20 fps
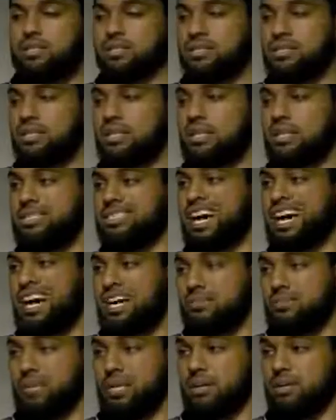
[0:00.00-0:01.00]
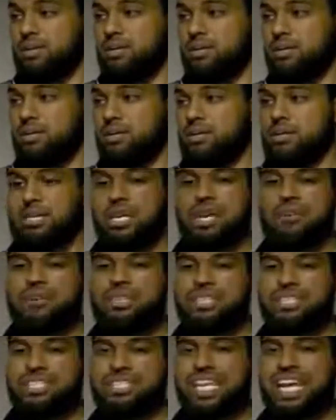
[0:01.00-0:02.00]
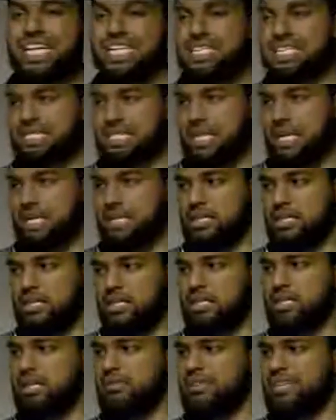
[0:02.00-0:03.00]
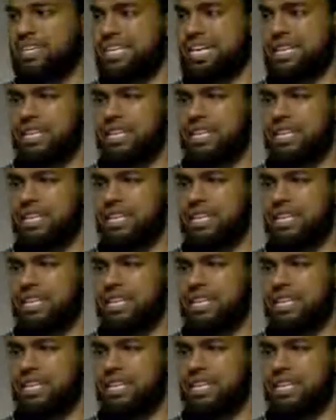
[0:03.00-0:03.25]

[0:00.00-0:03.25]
Is it time bound? Do you have a date set? Do you